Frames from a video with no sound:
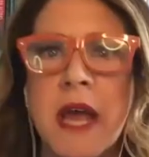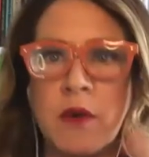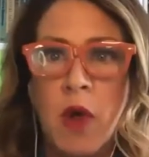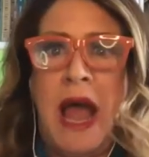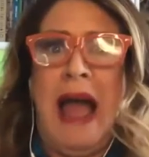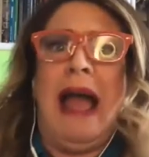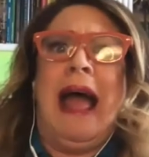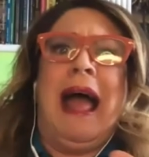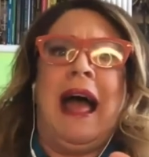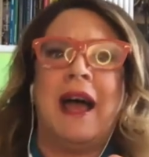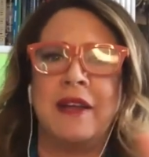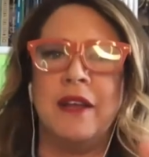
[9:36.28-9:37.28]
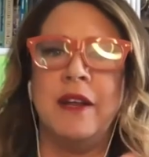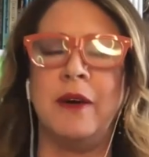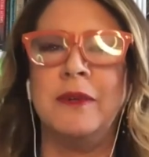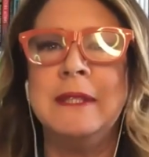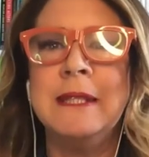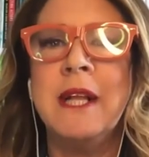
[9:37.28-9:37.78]
like, ah, you know.
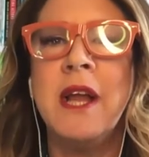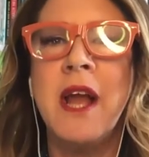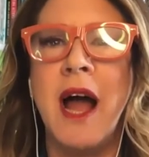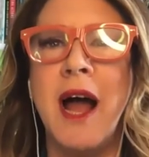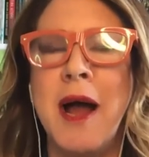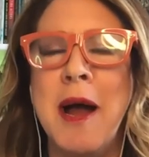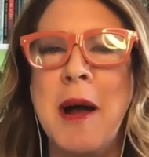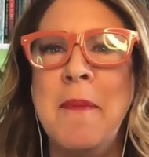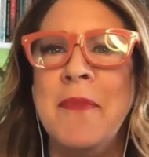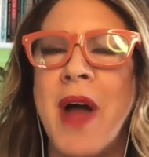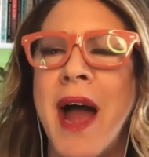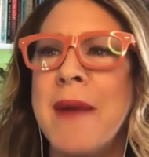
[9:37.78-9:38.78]
Um, yeah.